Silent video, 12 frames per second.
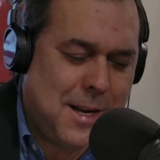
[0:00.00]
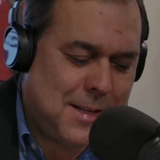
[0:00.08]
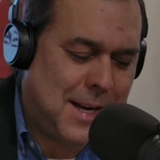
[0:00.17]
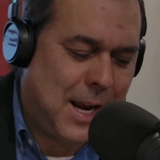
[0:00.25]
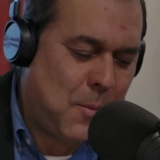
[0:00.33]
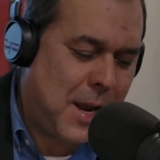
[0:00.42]

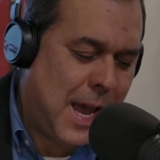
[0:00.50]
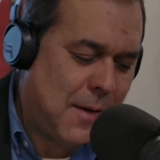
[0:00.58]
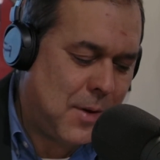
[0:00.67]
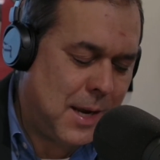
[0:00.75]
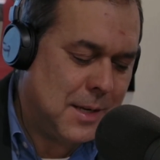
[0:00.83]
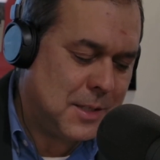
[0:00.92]
Today, we
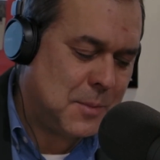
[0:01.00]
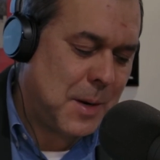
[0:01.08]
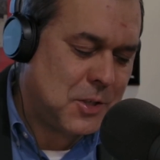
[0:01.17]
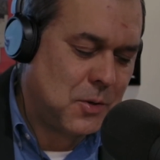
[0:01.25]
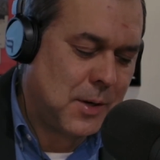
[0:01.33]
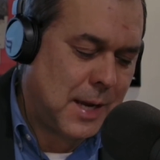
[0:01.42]
have a
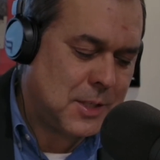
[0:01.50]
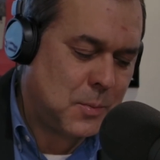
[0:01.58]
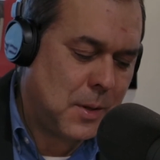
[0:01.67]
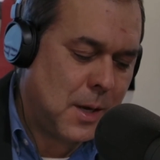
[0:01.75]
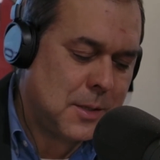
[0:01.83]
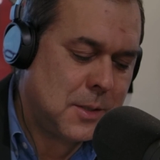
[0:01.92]
special guest
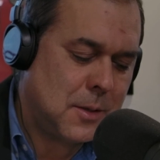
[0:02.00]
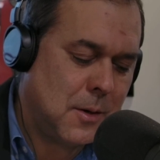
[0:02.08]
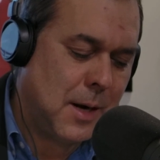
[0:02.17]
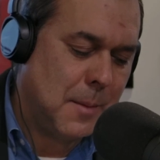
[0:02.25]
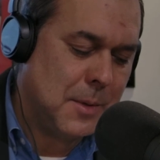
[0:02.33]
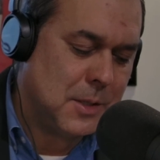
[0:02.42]
with us.
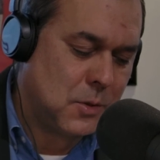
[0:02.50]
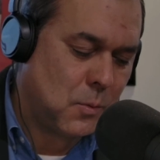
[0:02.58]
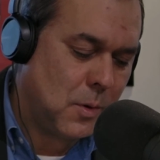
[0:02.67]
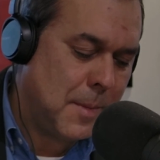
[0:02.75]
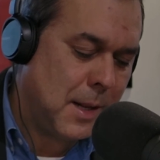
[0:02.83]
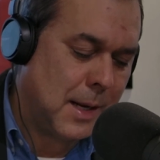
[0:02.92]
Her name is
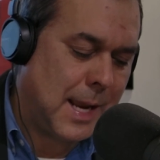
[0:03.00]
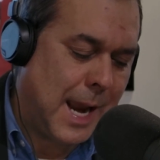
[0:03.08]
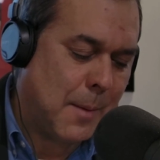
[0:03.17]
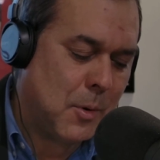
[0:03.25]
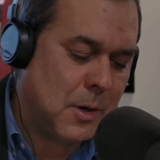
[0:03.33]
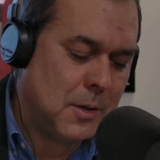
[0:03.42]
Rumella
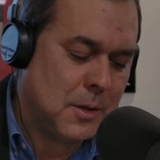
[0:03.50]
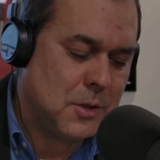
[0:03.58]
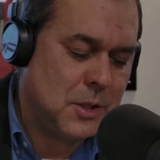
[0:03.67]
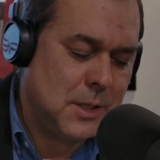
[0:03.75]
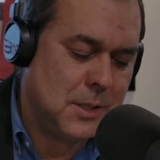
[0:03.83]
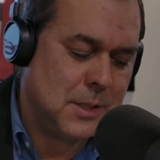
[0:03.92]
Cameron.
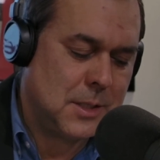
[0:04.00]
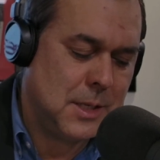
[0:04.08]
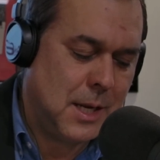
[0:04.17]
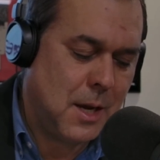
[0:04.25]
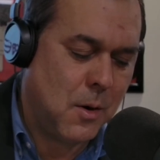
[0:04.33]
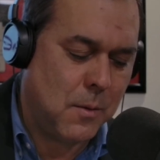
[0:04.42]
She's the
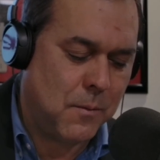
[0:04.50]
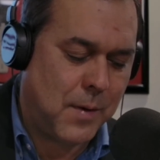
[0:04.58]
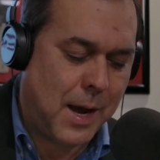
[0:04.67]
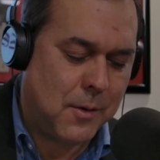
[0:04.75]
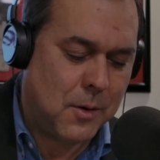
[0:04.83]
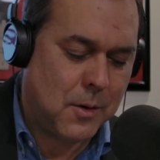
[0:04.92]
CEO and
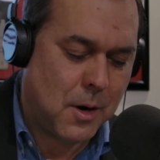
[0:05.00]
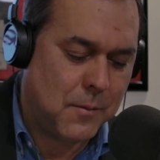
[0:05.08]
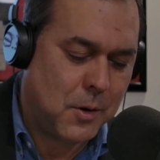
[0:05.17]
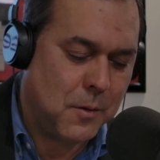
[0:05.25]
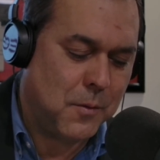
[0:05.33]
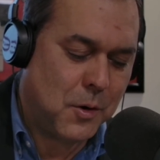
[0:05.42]
founder
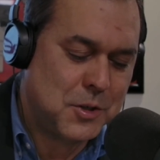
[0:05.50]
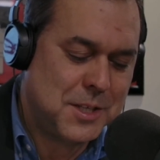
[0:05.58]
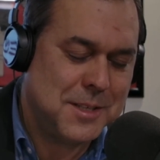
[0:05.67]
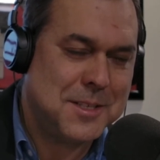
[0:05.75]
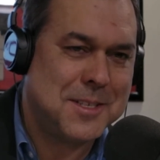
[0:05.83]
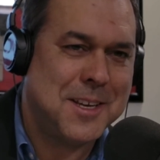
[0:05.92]
of
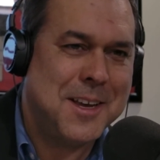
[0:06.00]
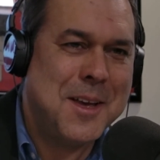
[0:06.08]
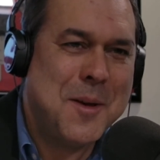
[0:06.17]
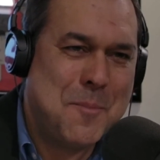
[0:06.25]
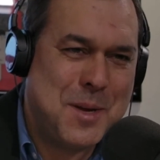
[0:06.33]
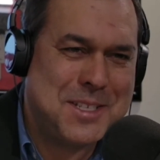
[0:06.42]
Conversance
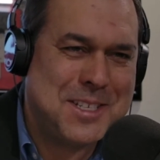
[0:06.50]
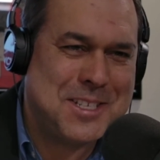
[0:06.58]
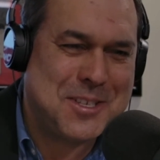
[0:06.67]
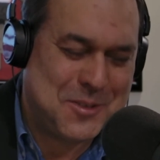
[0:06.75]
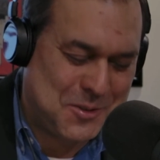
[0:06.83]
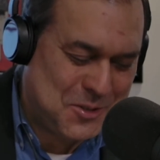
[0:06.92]

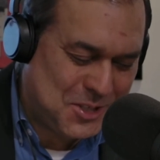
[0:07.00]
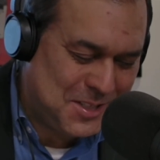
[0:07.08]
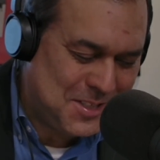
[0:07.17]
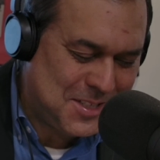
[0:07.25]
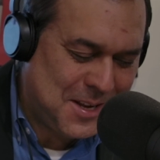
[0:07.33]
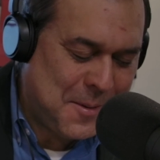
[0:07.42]
Business
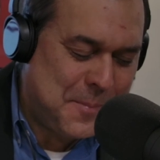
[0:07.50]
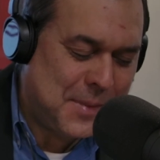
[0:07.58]
Solutions.